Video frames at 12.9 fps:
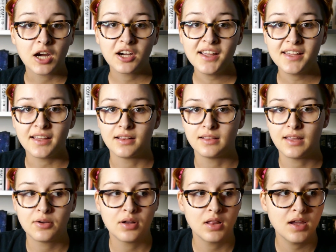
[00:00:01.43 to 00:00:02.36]
Alright,
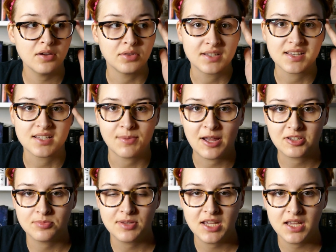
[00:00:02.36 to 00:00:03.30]
hello, this is
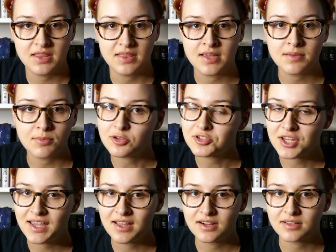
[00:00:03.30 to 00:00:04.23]
about to be the most
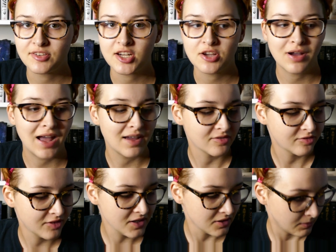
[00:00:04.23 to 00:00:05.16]
chaotic video I have
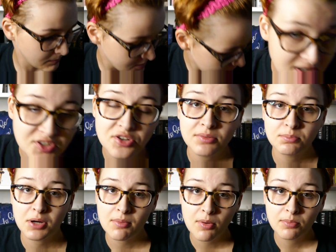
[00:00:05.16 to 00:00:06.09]
filmed, as you
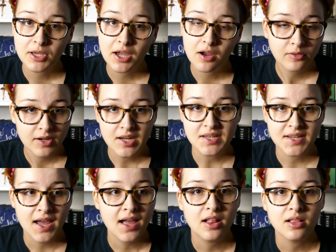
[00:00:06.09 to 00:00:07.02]
can probably already
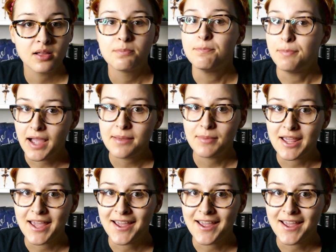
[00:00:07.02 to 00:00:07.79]
tell by my